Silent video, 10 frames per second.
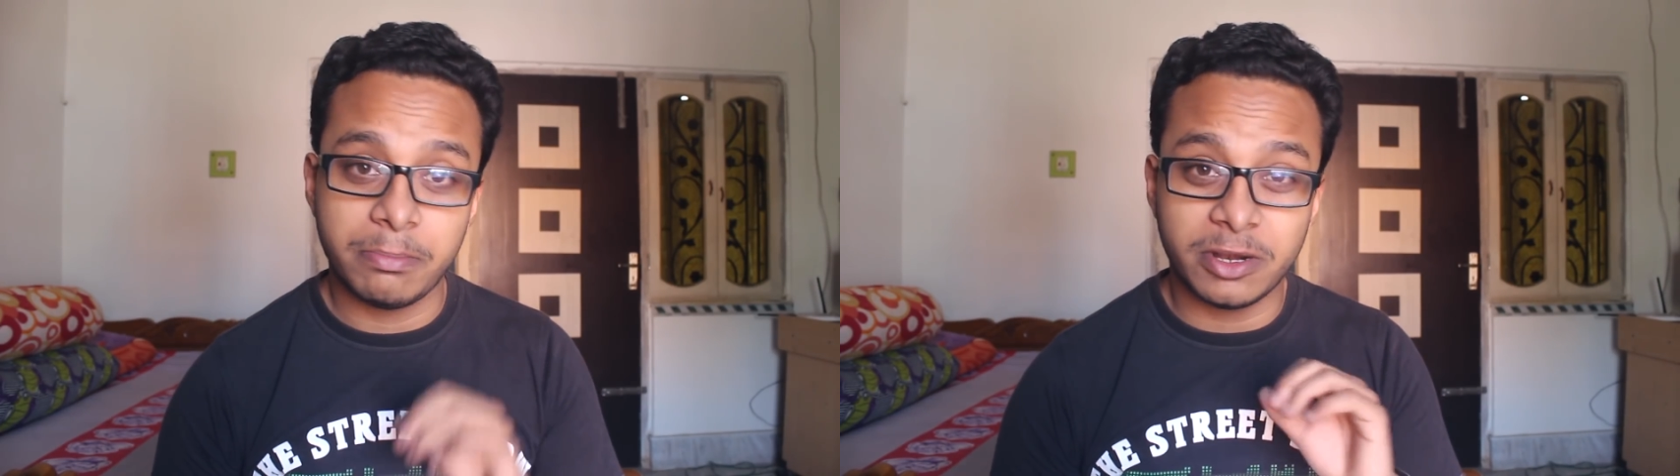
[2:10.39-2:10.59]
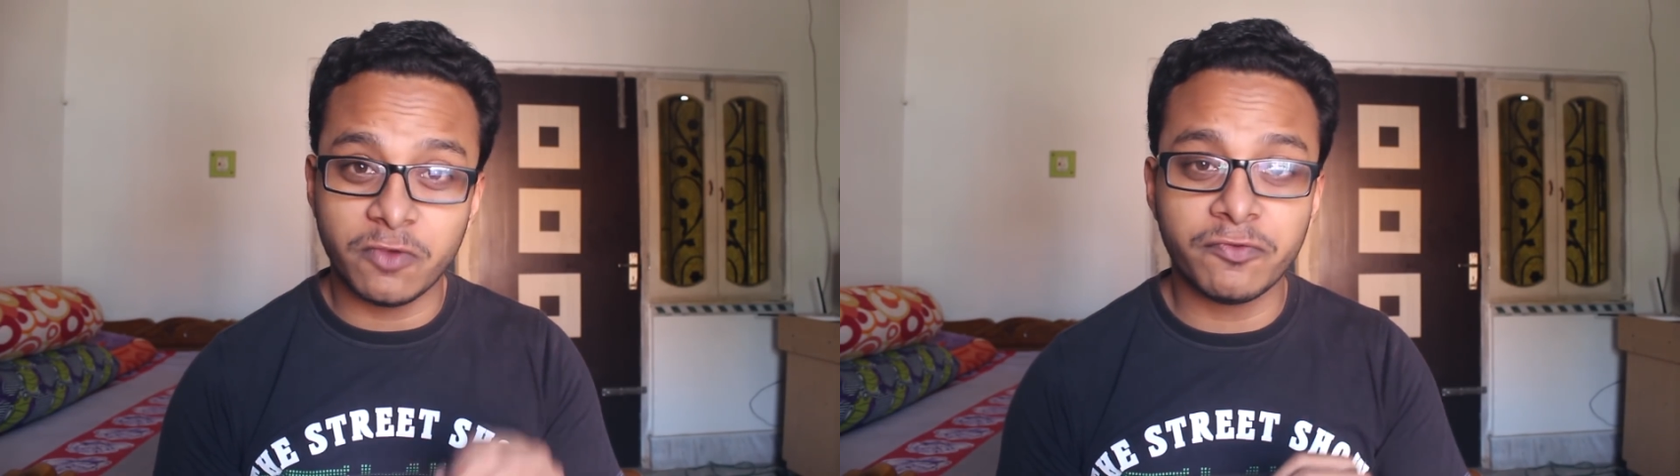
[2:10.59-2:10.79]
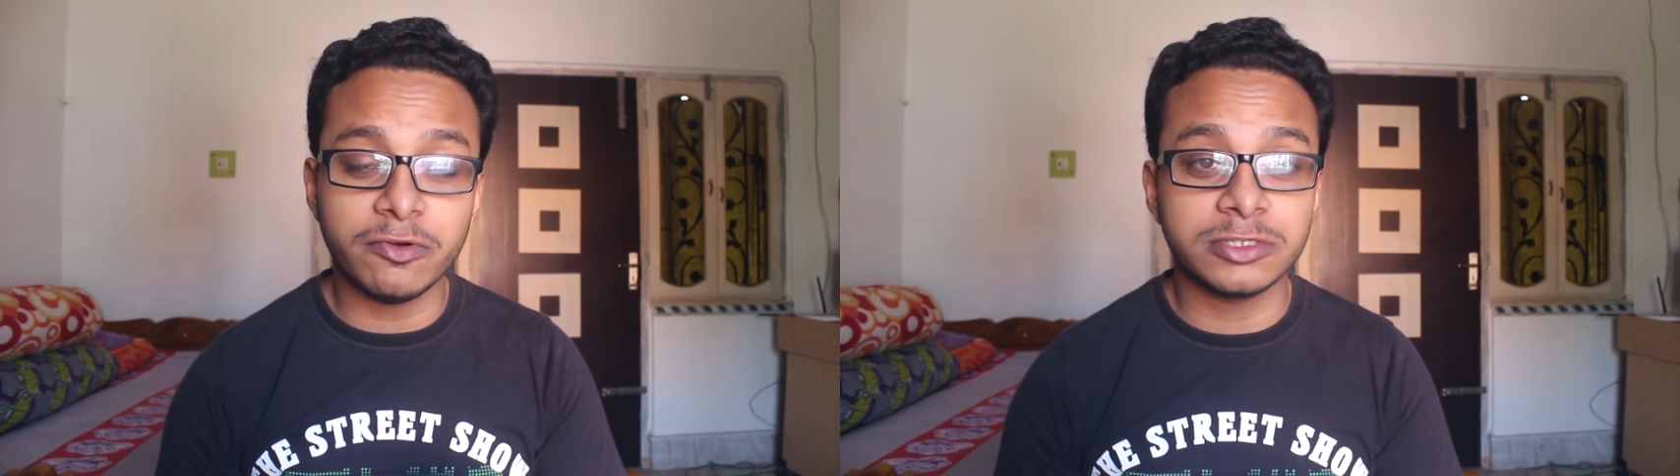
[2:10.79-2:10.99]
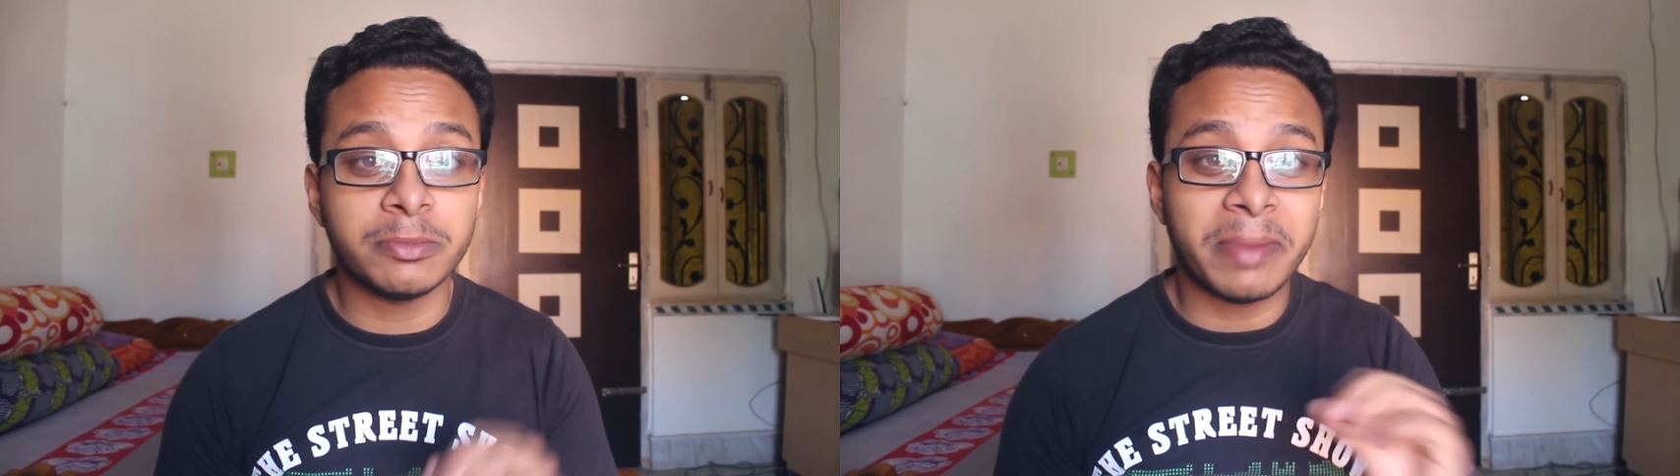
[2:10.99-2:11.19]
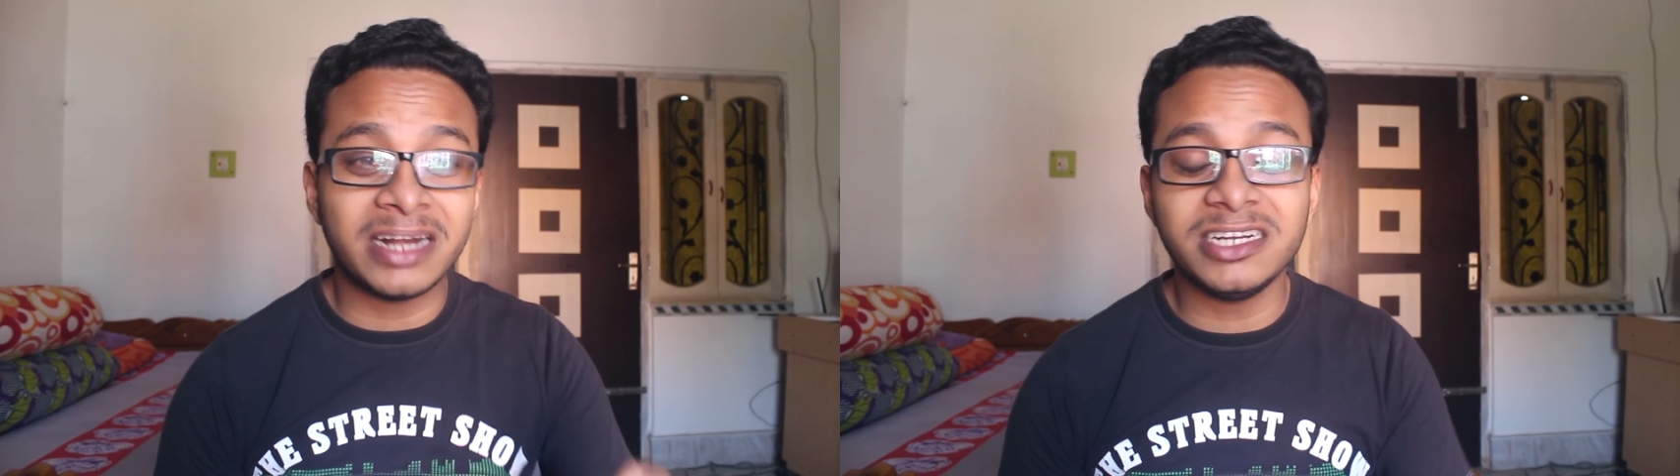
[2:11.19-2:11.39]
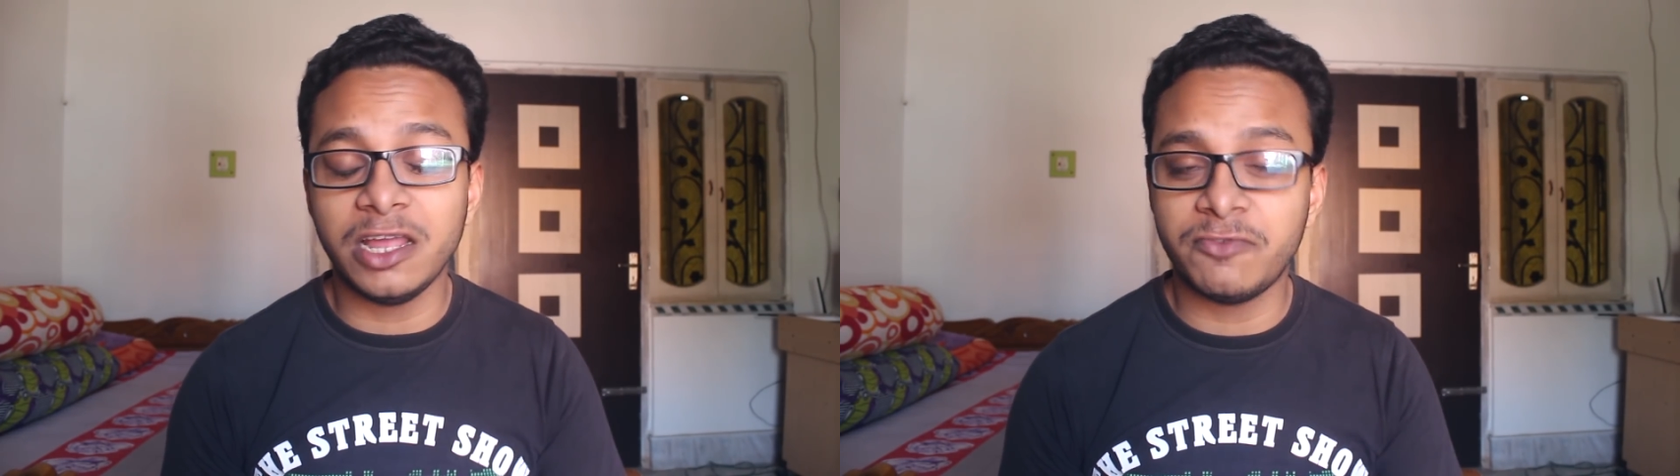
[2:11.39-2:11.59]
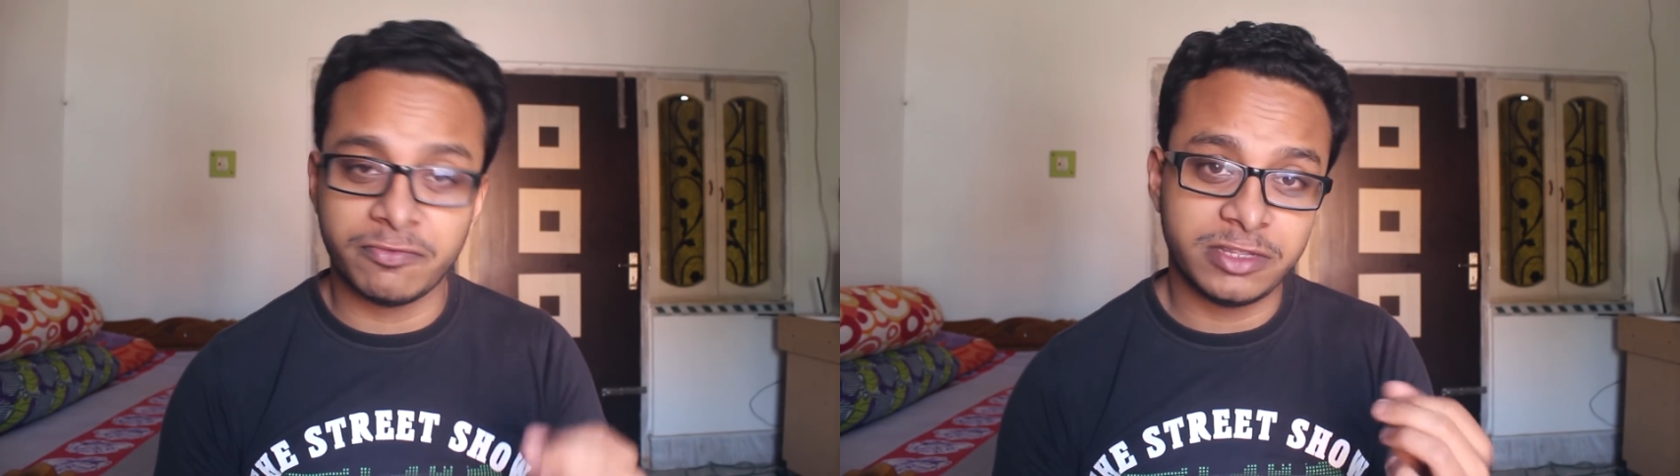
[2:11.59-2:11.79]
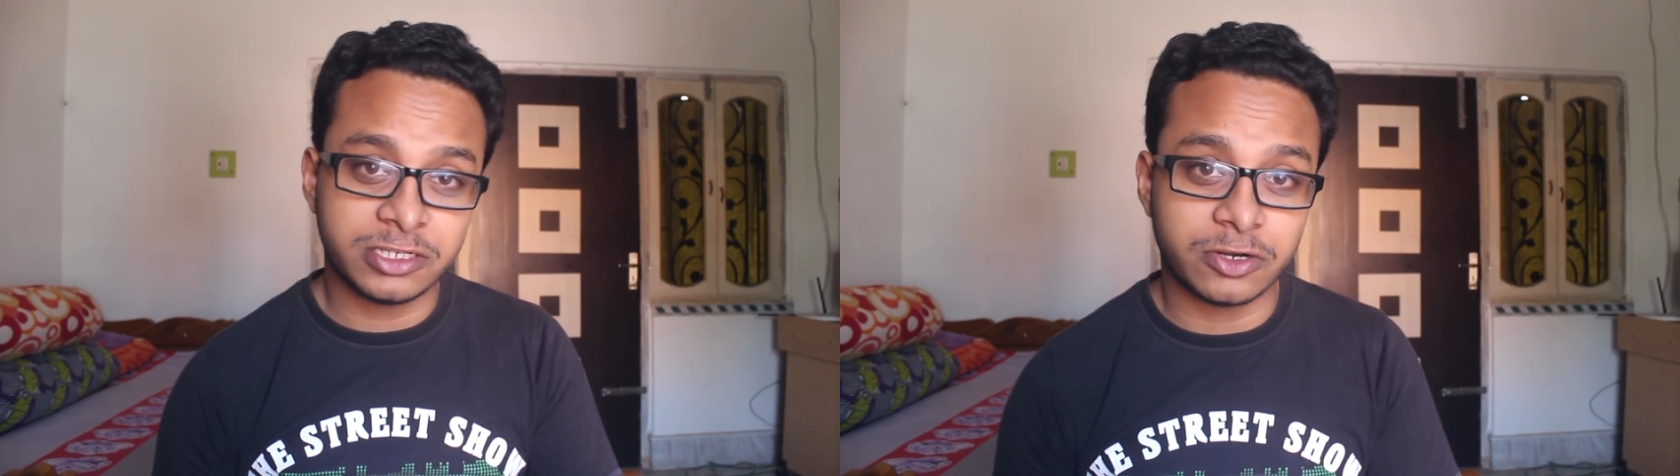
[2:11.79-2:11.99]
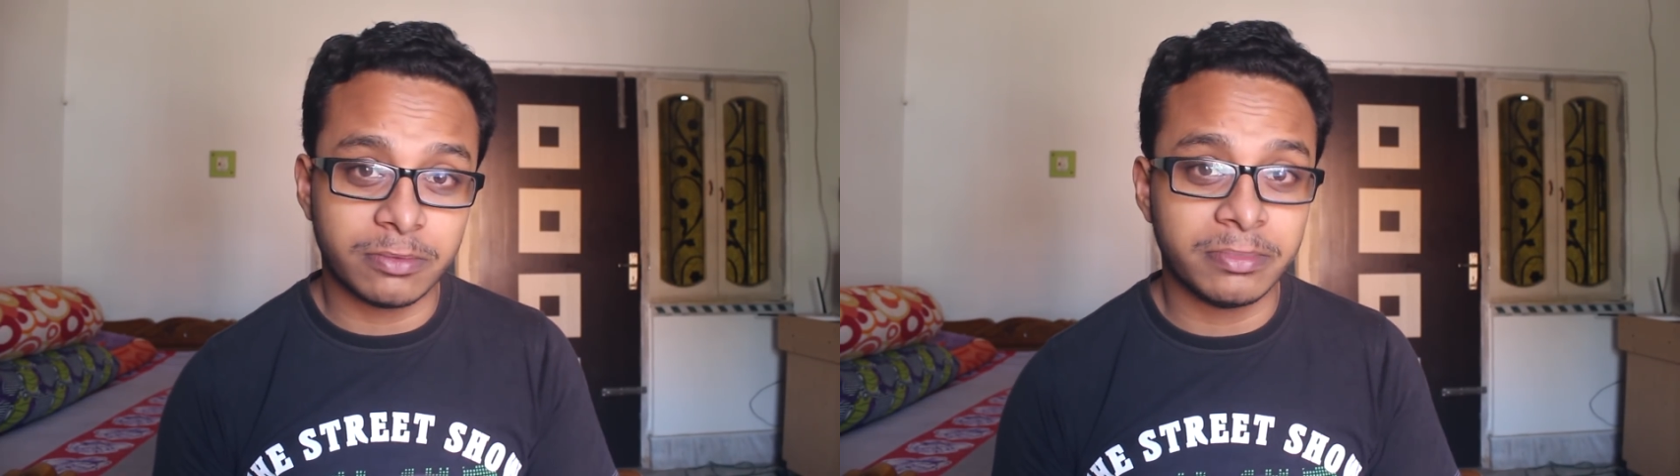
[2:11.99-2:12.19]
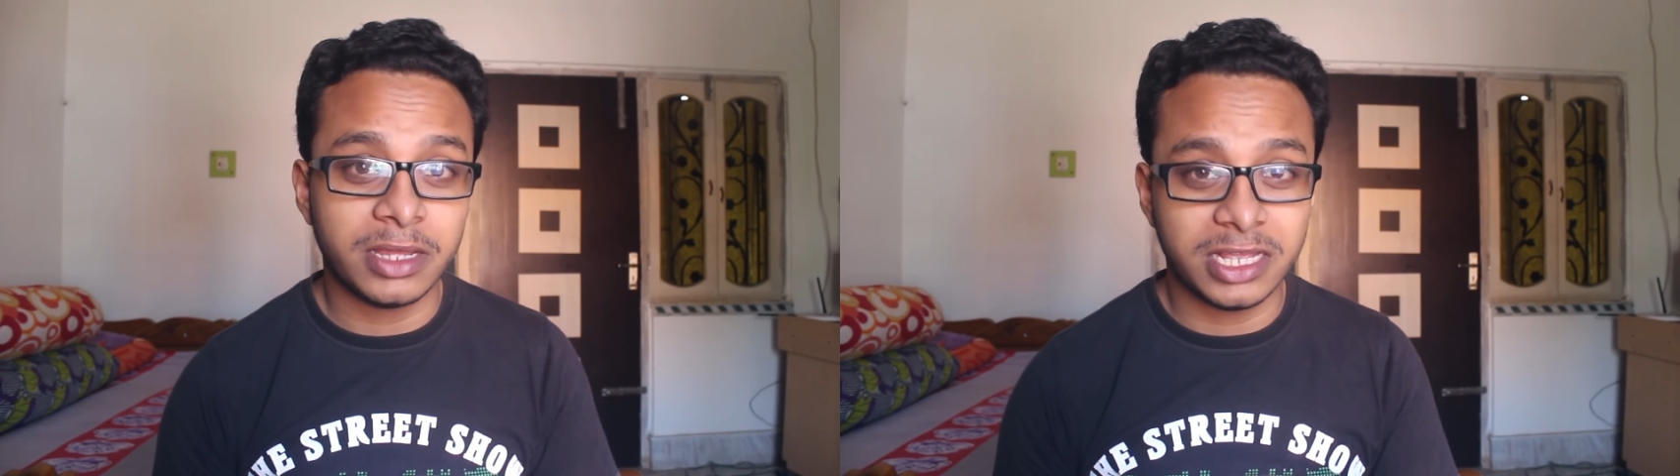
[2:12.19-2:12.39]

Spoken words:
But of course the battery life of this ROM